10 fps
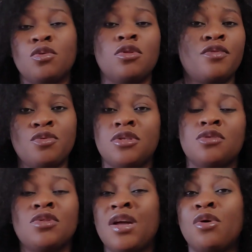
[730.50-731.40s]
of the
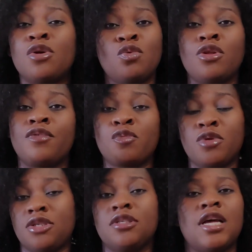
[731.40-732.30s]
reasons, that was one of the
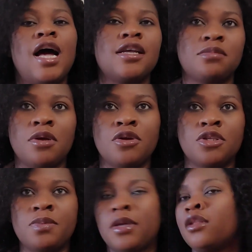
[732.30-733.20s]
questions I had to my
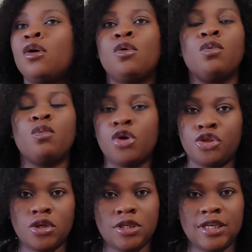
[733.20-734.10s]
husband, what
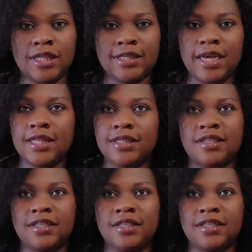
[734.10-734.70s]
church he attend.